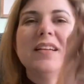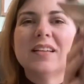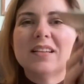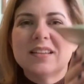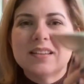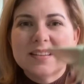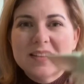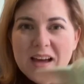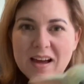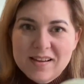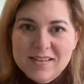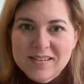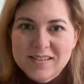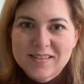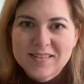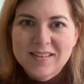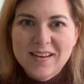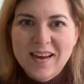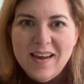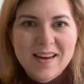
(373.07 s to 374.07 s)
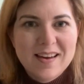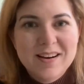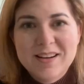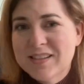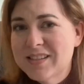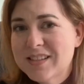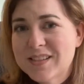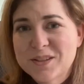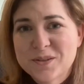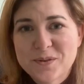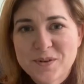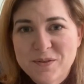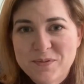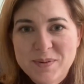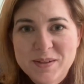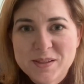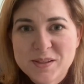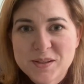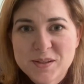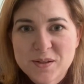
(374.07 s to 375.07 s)
less and it still would have
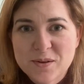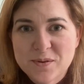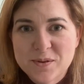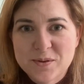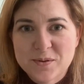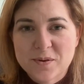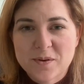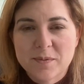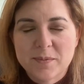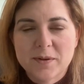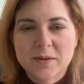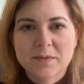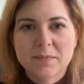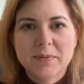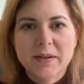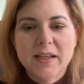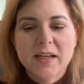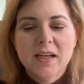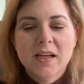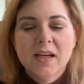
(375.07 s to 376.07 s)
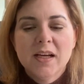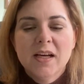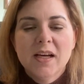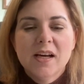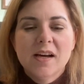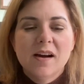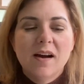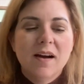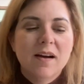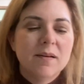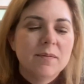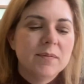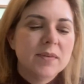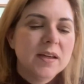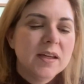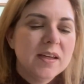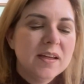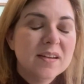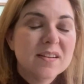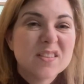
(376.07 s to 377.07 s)
been so adorable. But
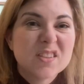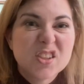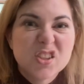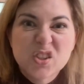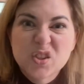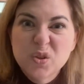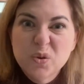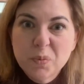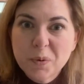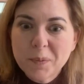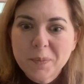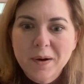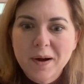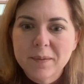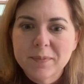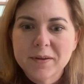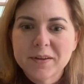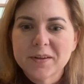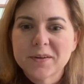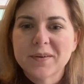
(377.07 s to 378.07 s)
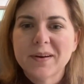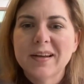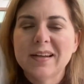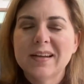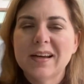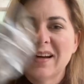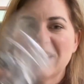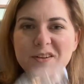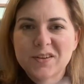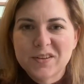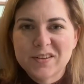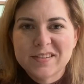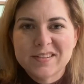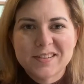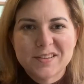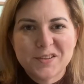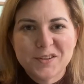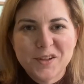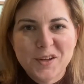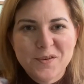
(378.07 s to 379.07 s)
he is super popular right now, this
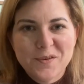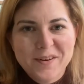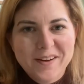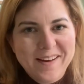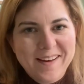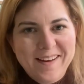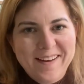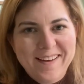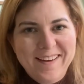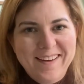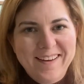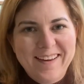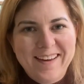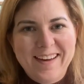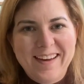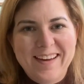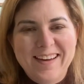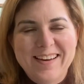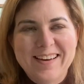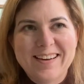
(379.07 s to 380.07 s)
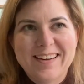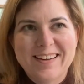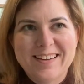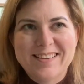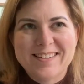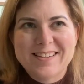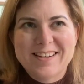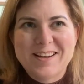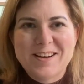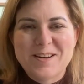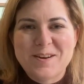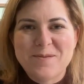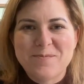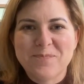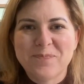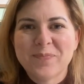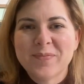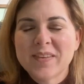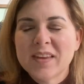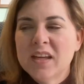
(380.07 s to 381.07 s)
little Yoda guy. And
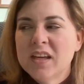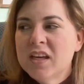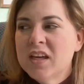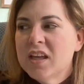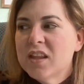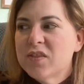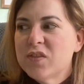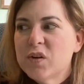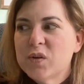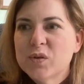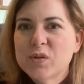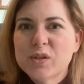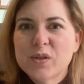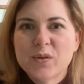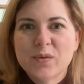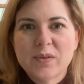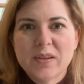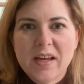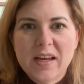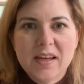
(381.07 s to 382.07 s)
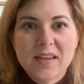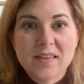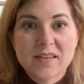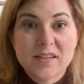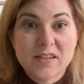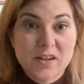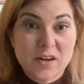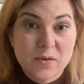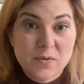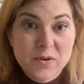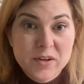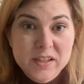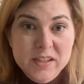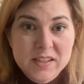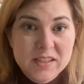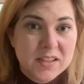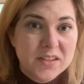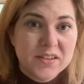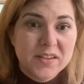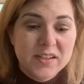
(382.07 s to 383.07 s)
those who like the Star Wars
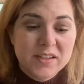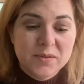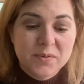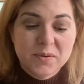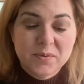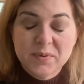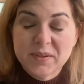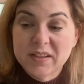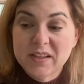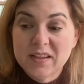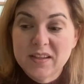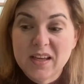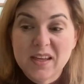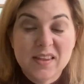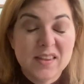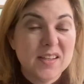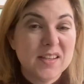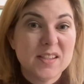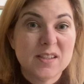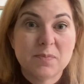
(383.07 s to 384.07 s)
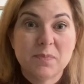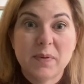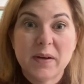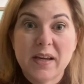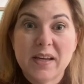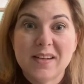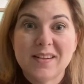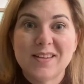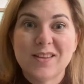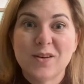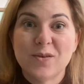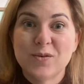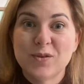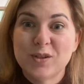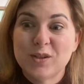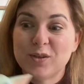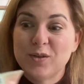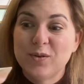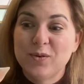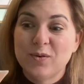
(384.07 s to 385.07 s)
series will really like this, but
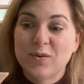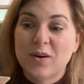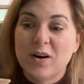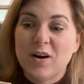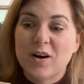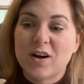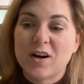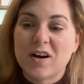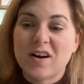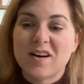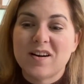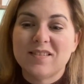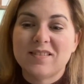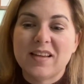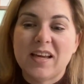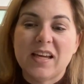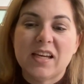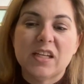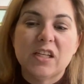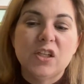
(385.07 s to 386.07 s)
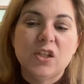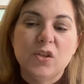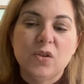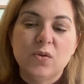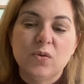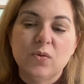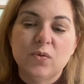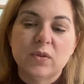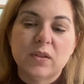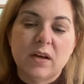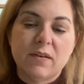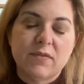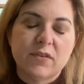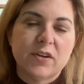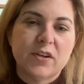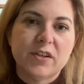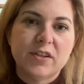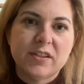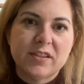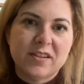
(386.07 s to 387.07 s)
those who are like new
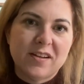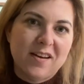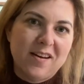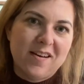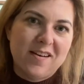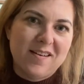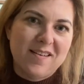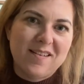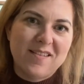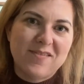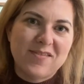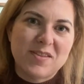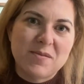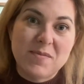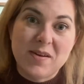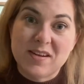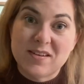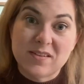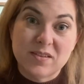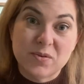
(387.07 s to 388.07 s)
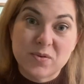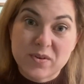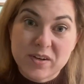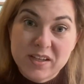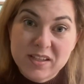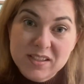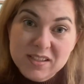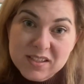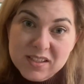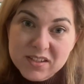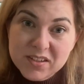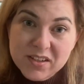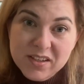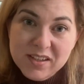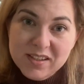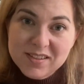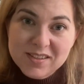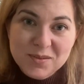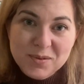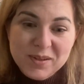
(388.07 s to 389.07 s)
lovers of the Mandalorian
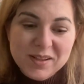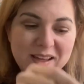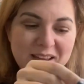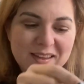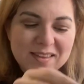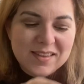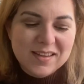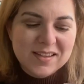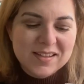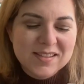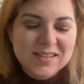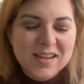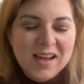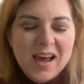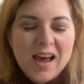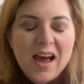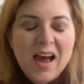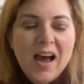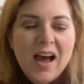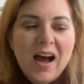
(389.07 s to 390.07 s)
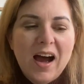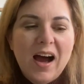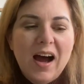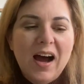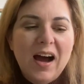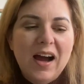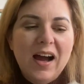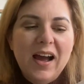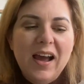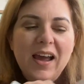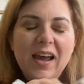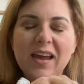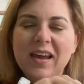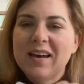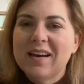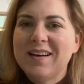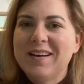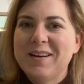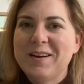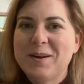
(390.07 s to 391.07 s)
series will like this.
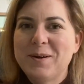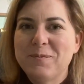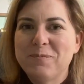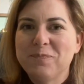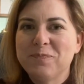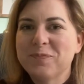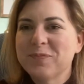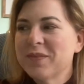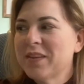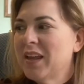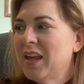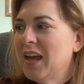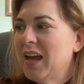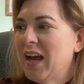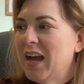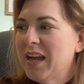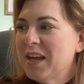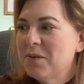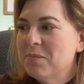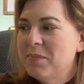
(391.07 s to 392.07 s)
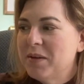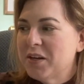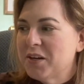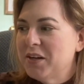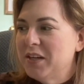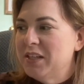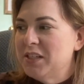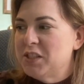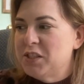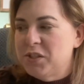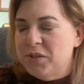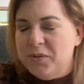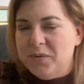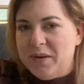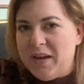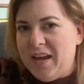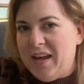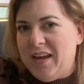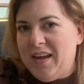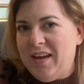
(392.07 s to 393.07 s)
I am married to
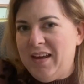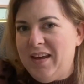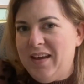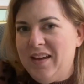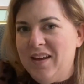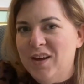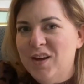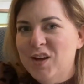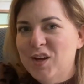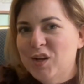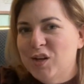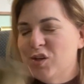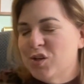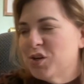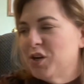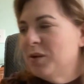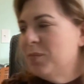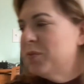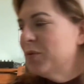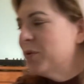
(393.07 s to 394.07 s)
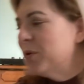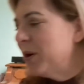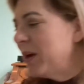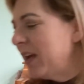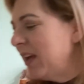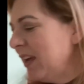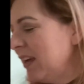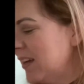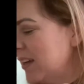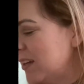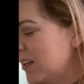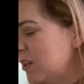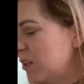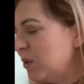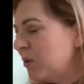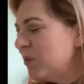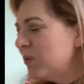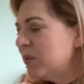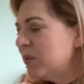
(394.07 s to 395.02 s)
a nerdy boy who